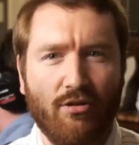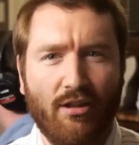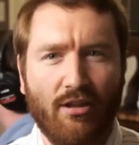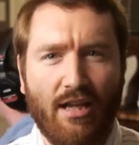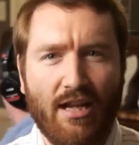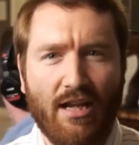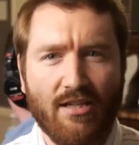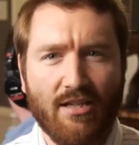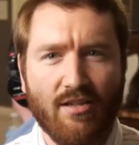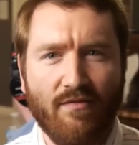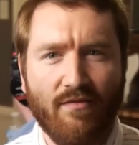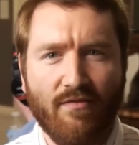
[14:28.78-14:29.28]

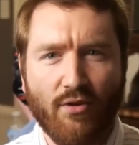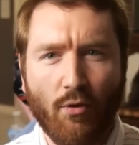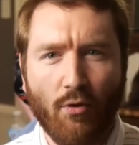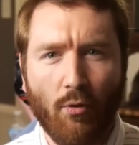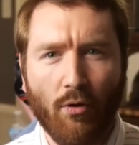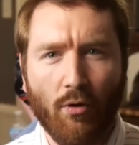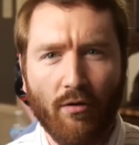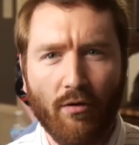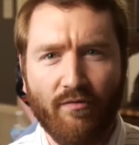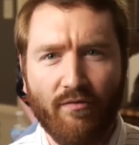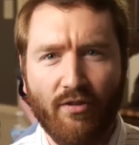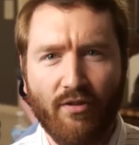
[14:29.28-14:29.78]
lots of
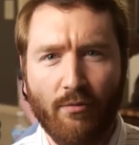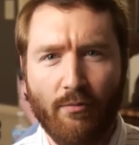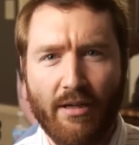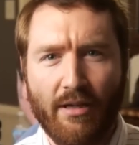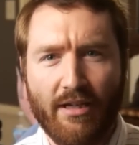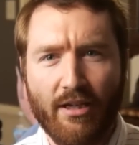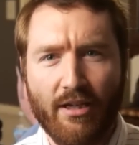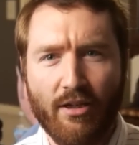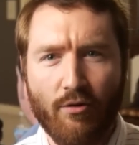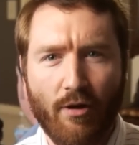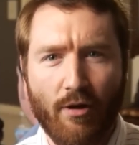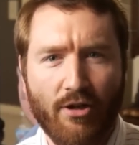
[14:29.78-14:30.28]
your
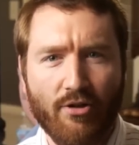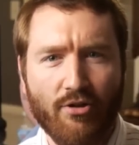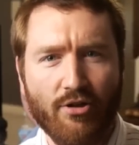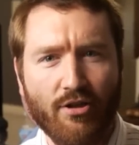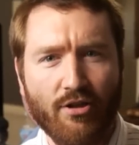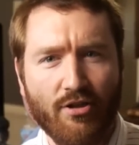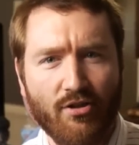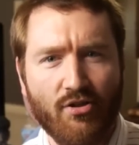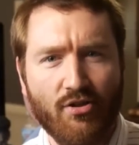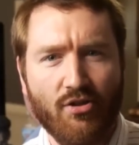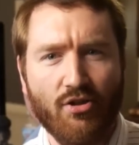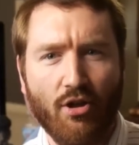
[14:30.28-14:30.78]
filmmaking
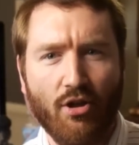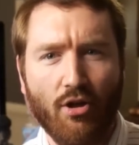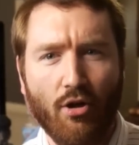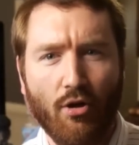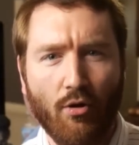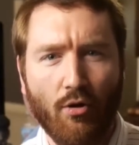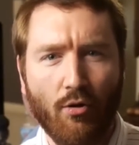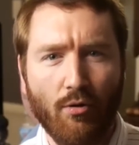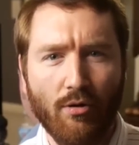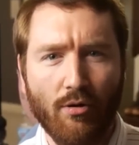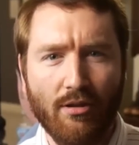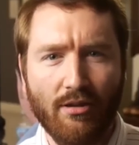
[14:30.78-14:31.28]
questions.
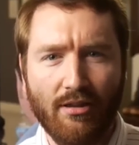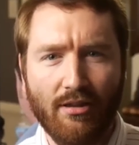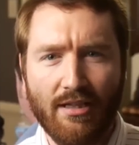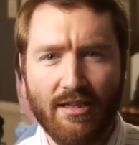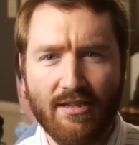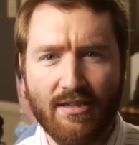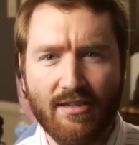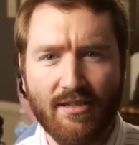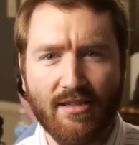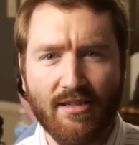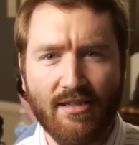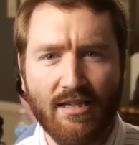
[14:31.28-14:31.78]
So
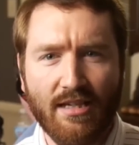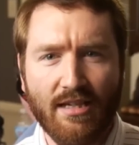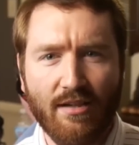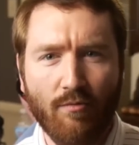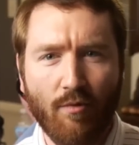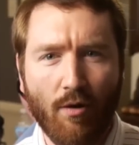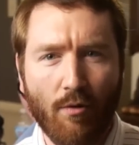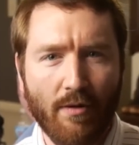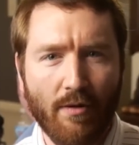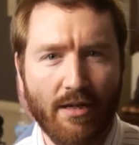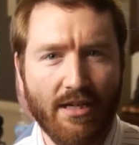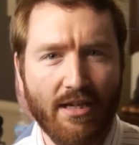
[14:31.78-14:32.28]
let's see
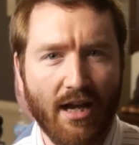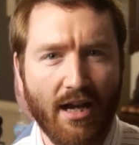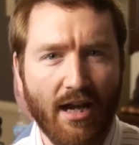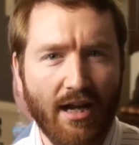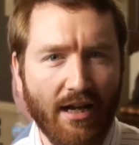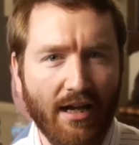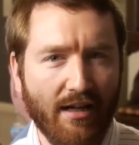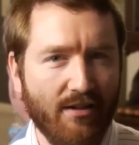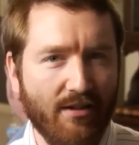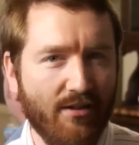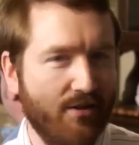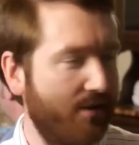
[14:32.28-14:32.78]
what we
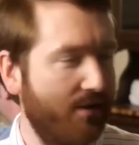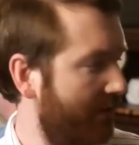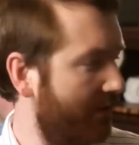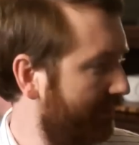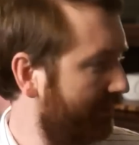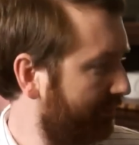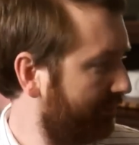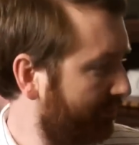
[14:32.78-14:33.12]
got.